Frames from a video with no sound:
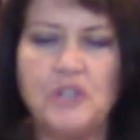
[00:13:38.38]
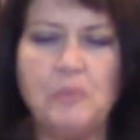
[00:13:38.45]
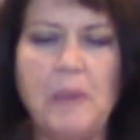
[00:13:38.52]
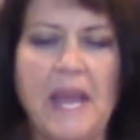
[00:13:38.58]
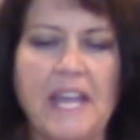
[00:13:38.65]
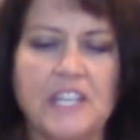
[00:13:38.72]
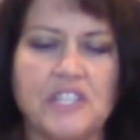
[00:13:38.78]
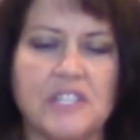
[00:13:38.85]

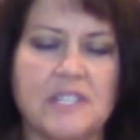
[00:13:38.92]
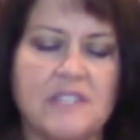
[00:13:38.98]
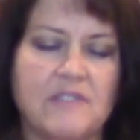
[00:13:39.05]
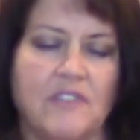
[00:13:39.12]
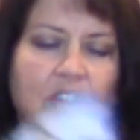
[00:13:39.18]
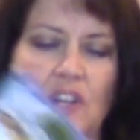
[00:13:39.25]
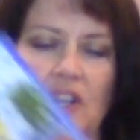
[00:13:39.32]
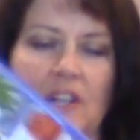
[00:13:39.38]
pages
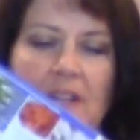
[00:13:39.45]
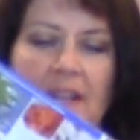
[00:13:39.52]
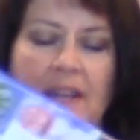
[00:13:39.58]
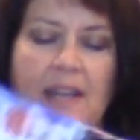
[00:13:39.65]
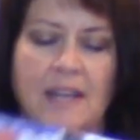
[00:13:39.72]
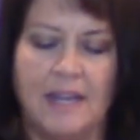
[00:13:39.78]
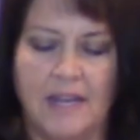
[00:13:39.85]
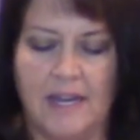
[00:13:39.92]
full.
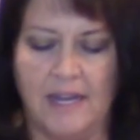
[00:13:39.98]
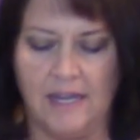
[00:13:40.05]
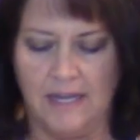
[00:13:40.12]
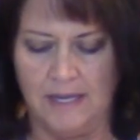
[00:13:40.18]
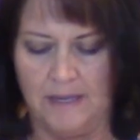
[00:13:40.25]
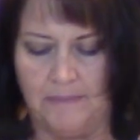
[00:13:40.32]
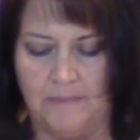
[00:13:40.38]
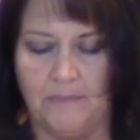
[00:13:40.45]

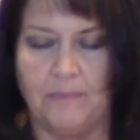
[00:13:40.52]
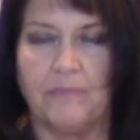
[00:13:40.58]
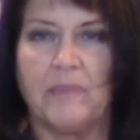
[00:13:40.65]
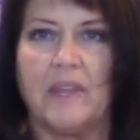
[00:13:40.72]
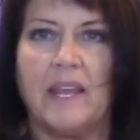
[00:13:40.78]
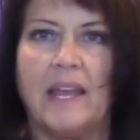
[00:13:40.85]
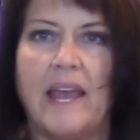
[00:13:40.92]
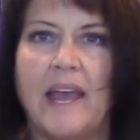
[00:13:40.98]

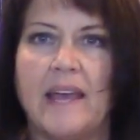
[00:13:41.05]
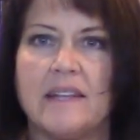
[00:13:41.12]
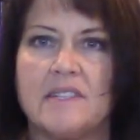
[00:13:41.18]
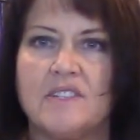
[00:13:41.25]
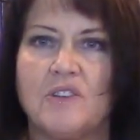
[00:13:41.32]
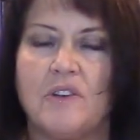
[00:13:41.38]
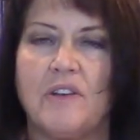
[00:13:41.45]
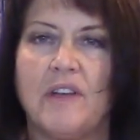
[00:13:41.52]
And
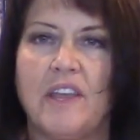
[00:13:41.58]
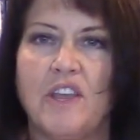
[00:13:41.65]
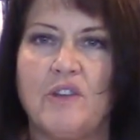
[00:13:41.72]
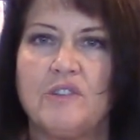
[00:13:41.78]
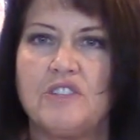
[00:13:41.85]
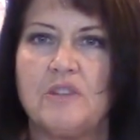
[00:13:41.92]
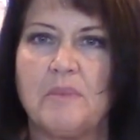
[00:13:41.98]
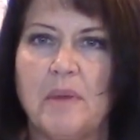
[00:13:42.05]
so you
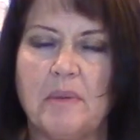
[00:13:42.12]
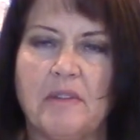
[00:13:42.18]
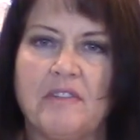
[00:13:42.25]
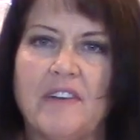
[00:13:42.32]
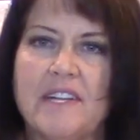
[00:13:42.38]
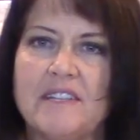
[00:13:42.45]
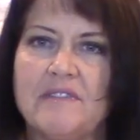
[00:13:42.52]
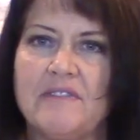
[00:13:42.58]
should be able to
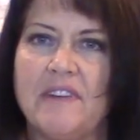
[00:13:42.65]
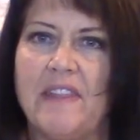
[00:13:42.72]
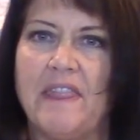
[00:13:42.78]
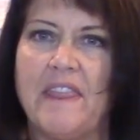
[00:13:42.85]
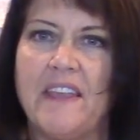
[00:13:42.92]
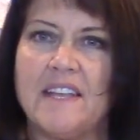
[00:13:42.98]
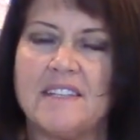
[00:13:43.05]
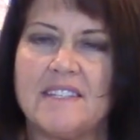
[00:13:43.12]
find fun
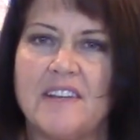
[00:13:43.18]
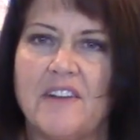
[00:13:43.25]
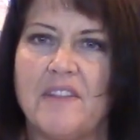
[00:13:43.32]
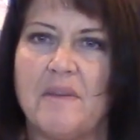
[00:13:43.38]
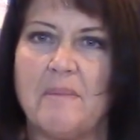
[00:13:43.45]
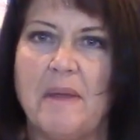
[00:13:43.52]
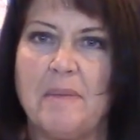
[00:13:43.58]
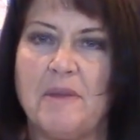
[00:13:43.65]
things there
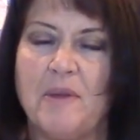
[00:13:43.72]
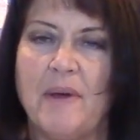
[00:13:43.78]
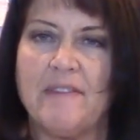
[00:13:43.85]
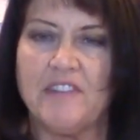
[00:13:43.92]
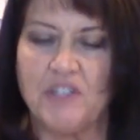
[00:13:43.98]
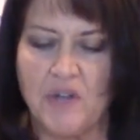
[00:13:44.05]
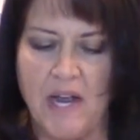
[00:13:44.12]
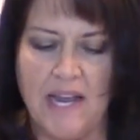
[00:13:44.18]
that maybe you
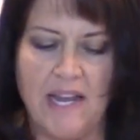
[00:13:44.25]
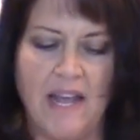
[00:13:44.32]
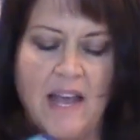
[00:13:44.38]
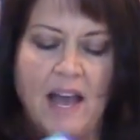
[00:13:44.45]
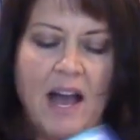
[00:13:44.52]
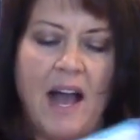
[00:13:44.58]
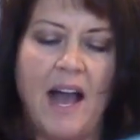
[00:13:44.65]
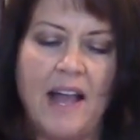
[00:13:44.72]
haven't tried.
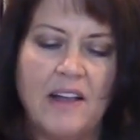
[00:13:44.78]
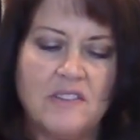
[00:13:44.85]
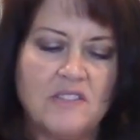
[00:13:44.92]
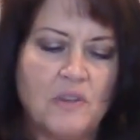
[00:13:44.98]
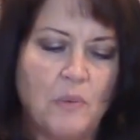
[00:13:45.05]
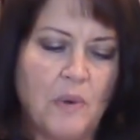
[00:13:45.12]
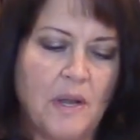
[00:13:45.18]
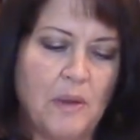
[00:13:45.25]
I
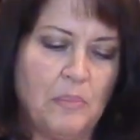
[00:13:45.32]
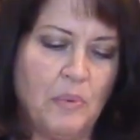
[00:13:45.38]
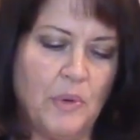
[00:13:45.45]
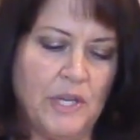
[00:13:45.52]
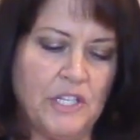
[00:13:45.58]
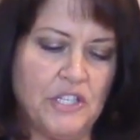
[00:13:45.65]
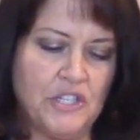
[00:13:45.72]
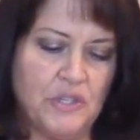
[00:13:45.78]
also want to
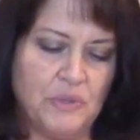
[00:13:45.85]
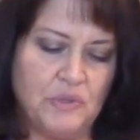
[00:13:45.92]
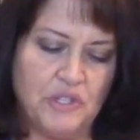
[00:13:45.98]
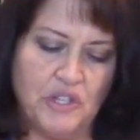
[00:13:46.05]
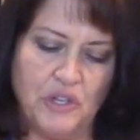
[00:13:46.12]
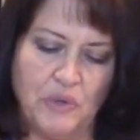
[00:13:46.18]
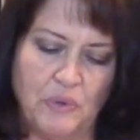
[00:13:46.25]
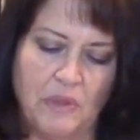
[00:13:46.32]
point you
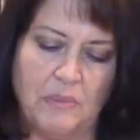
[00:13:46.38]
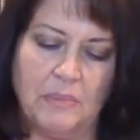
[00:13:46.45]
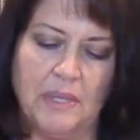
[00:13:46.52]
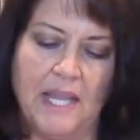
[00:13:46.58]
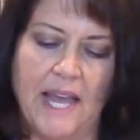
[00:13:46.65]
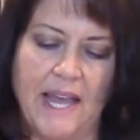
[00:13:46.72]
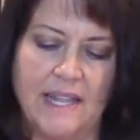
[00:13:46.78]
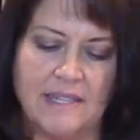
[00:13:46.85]
to the
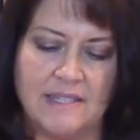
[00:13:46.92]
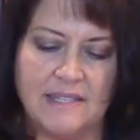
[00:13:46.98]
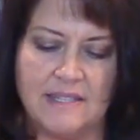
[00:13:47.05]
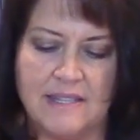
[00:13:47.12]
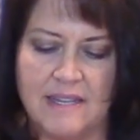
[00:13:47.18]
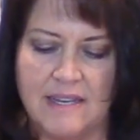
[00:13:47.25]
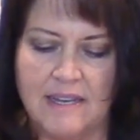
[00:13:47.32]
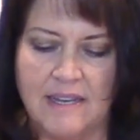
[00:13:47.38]
blends.
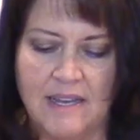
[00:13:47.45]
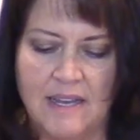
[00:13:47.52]
They're